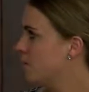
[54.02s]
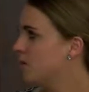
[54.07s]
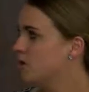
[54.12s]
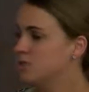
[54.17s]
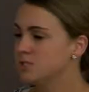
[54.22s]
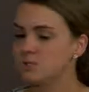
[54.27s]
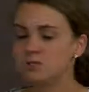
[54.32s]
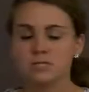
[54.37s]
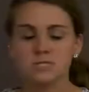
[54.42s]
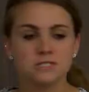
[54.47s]

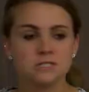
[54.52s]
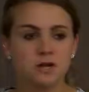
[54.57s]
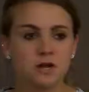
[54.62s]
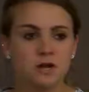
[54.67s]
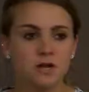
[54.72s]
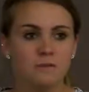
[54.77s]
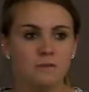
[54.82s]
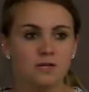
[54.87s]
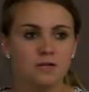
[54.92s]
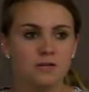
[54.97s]
So to
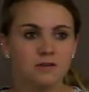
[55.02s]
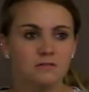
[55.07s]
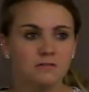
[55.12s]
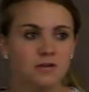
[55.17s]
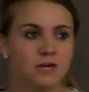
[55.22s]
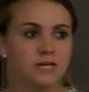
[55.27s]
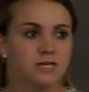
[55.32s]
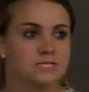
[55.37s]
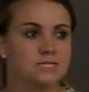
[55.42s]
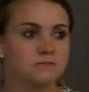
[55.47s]
start, I'm going to give you
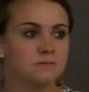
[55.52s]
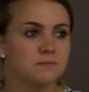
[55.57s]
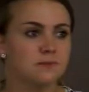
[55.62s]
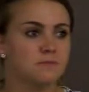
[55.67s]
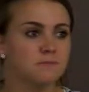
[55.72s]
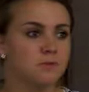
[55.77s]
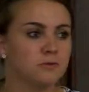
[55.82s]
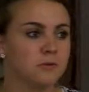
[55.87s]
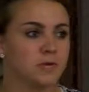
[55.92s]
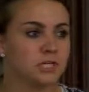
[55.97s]
guys some
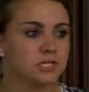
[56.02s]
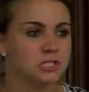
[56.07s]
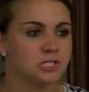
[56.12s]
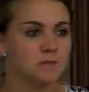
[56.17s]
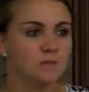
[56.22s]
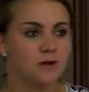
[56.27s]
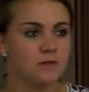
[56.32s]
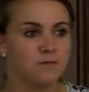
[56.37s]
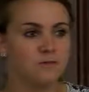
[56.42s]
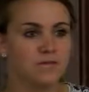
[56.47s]
information
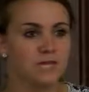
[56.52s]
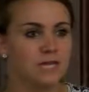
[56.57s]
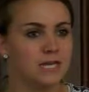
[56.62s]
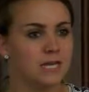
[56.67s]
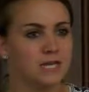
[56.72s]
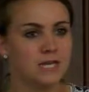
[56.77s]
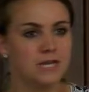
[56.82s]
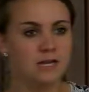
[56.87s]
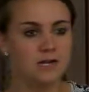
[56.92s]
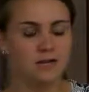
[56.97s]
about the
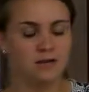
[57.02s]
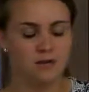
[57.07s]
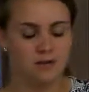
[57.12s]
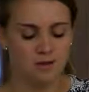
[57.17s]
kidney,